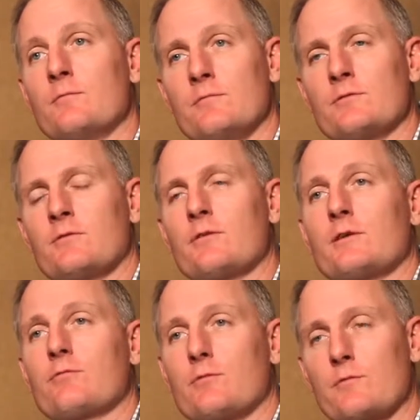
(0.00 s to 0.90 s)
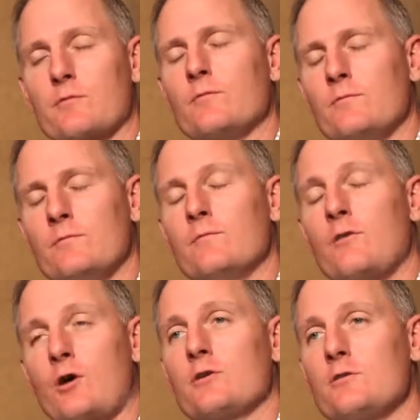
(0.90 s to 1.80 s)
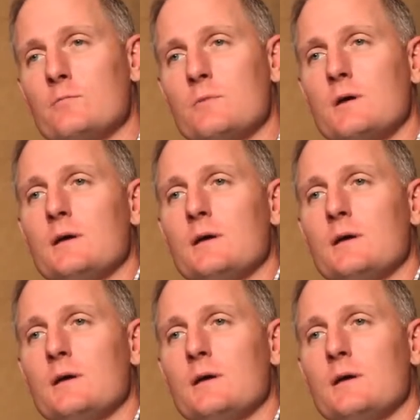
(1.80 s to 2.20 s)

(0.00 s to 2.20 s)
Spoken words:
serious review volume